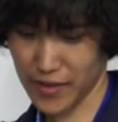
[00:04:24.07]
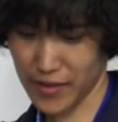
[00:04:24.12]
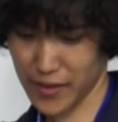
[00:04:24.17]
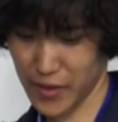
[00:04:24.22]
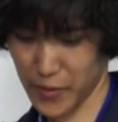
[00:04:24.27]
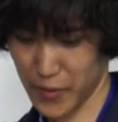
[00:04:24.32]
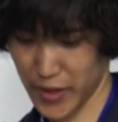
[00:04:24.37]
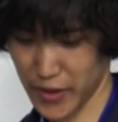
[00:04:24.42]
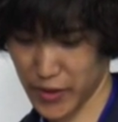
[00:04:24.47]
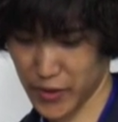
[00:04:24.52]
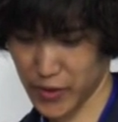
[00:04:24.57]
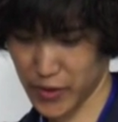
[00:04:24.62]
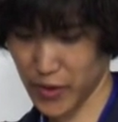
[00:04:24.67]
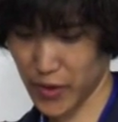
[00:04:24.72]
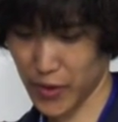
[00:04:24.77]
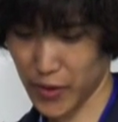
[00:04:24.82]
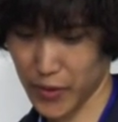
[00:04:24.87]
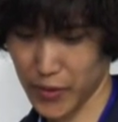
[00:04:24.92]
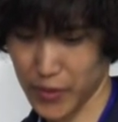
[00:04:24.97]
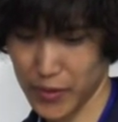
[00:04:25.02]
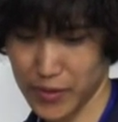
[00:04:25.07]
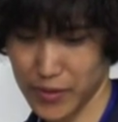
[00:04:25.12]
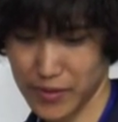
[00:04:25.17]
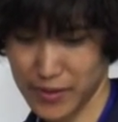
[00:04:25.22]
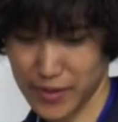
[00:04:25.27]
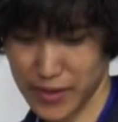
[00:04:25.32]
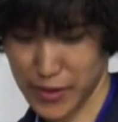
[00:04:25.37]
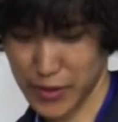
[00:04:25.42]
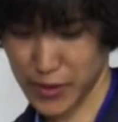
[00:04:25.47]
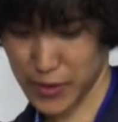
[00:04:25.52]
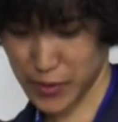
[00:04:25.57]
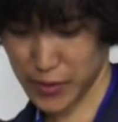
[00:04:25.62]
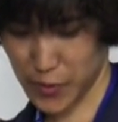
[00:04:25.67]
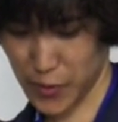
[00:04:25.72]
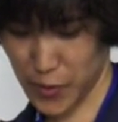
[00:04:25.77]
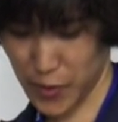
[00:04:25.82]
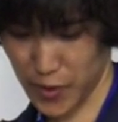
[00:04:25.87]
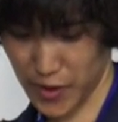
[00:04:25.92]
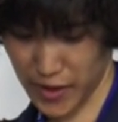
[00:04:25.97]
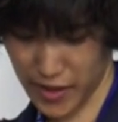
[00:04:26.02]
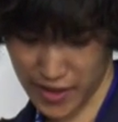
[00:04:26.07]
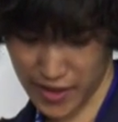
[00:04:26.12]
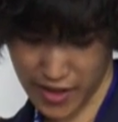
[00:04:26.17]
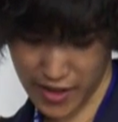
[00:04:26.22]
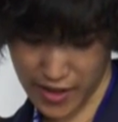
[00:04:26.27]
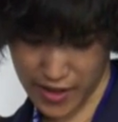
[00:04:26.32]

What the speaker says: the regional score,